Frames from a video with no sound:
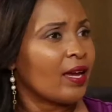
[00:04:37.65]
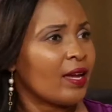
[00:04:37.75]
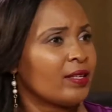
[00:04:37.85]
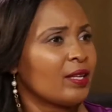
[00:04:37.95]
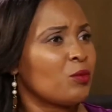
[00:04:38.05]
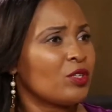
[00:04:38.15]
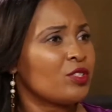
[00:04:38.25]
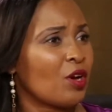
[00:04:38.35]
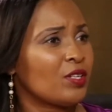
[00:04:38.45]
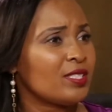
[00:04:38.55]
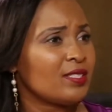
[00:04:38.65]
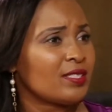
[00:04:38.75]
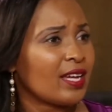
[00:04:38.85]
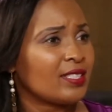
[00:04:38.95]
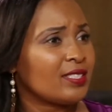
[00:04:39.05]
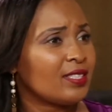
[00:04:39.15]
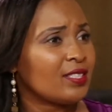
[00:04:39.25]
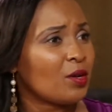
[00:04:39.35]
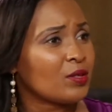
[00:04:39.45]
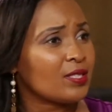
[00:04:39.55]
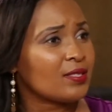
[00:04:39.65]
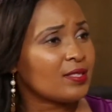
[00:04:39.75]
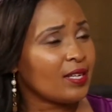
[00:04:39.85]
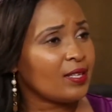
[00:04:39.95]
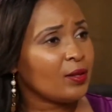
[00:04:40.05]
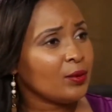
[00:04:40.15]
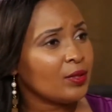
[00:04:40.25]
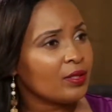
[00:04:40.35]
And what causes that? Did the doctors tell you?